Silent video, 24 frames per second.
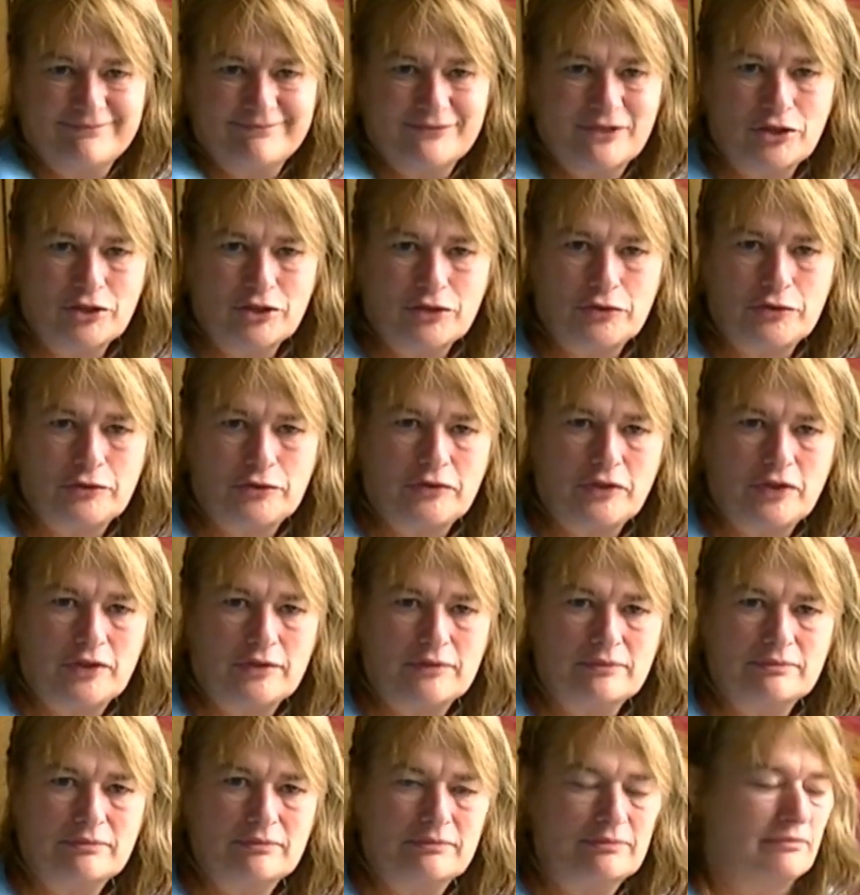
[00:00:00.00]
Just for
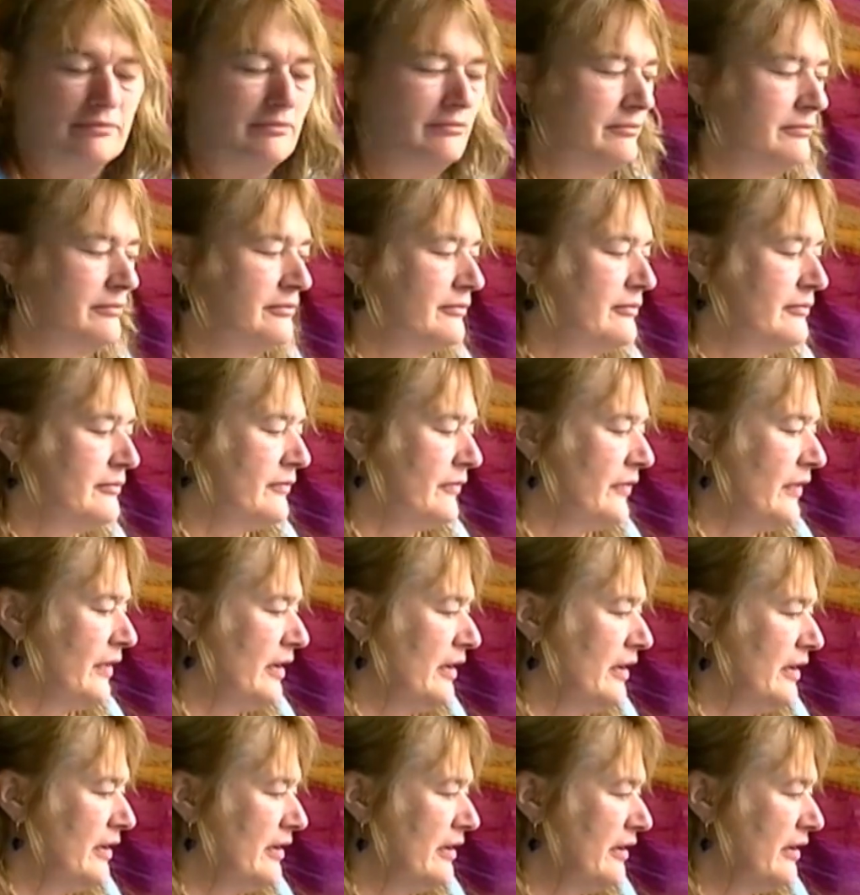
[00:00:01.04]
fun.
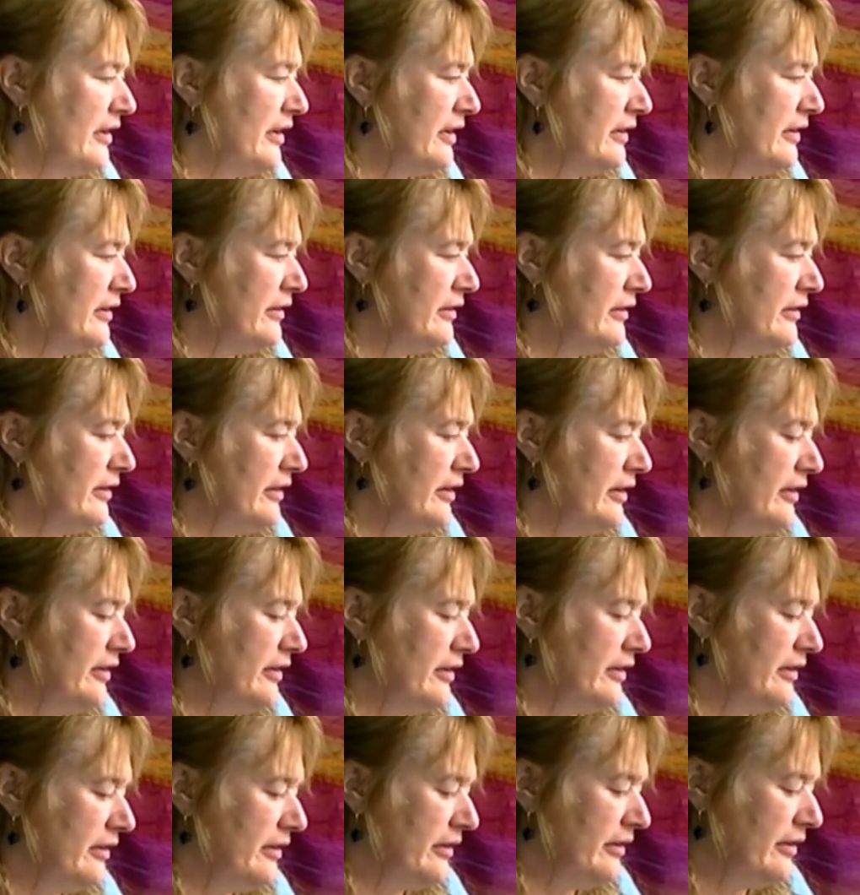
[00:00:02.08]
And,
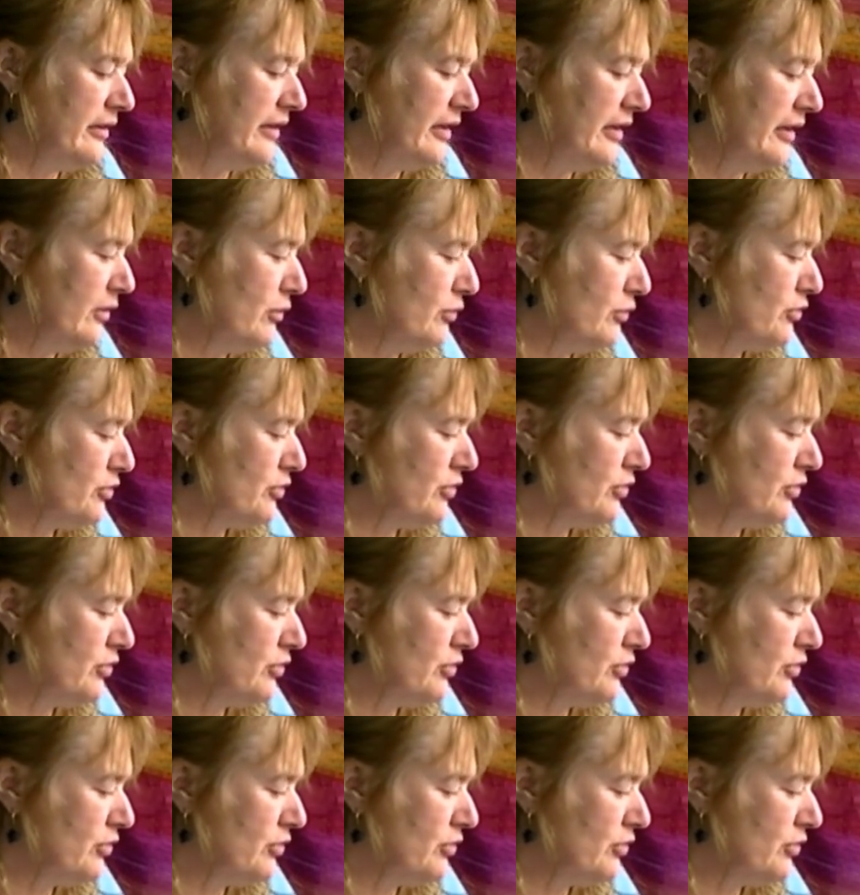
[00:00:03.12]
uh, and also